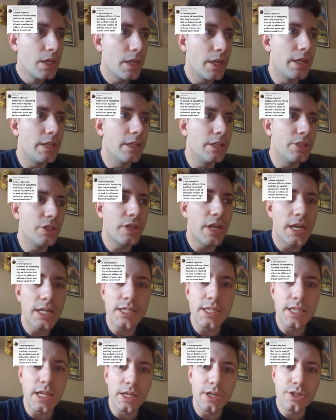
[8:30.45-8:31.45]
And then you got
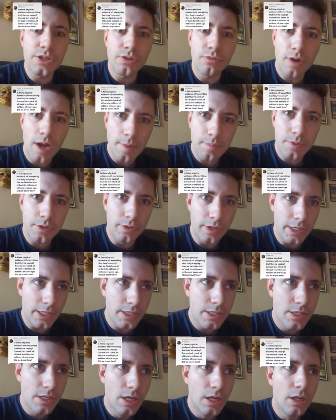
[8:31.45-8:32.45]

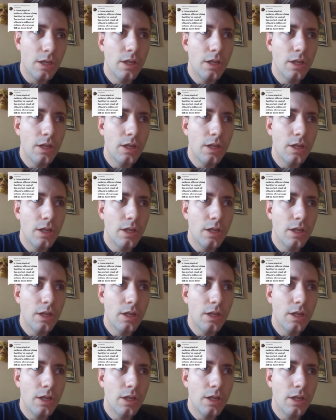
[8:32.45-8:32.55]
Sinosauropteryx.